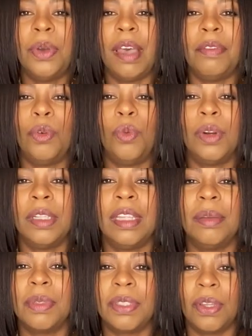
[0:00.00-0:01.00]
I haven't worn
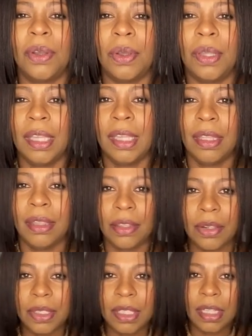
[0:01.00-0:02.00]
them, so
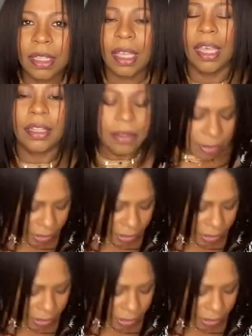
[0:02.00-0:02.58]
they're still kind of